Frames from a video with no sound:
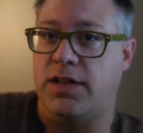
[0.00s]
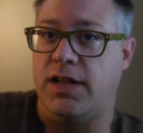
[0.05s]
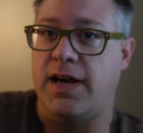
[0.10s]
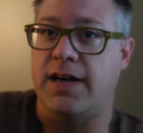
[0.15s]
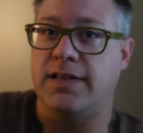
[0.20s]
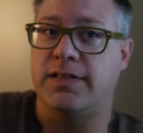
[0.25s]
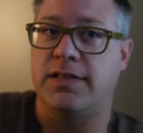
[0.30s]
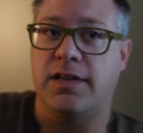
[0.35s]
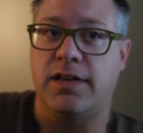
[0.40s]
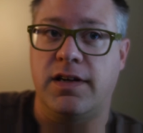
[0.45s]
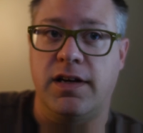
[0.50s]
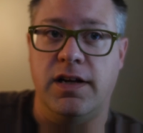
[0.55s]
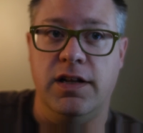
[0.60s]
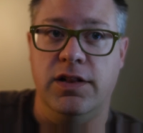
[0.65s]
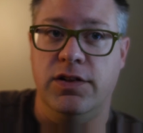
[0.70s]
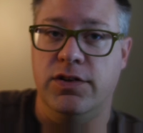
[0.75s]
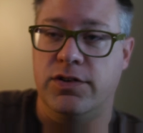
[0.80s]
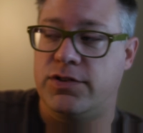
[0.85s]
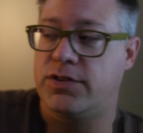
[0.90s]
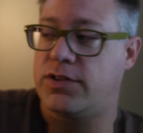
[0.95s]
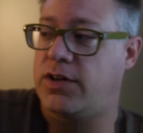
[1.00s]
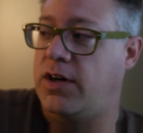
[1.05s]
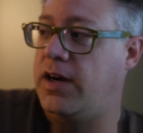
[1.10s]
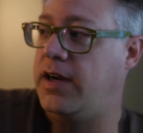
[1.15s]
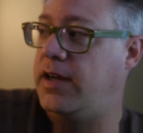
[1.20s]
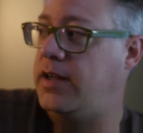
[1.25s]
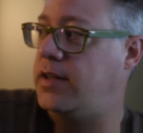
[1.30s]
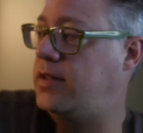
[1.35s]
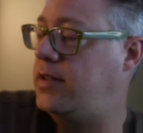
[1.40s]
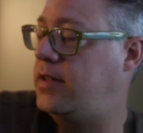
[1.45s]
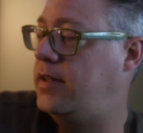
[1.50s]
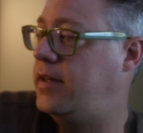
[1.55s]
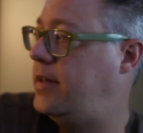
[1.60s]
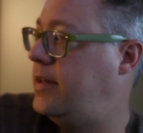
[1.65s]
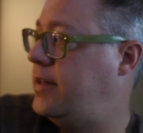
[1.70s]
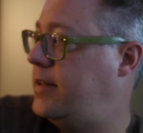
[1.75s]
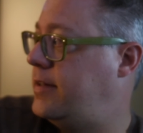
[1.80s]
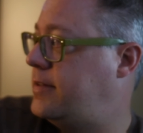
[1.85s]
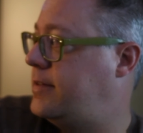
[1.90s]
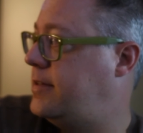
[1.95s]
classic, and it looks great,
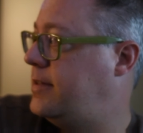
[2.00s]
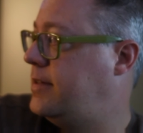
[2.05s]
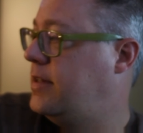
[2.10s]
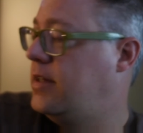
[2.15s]
and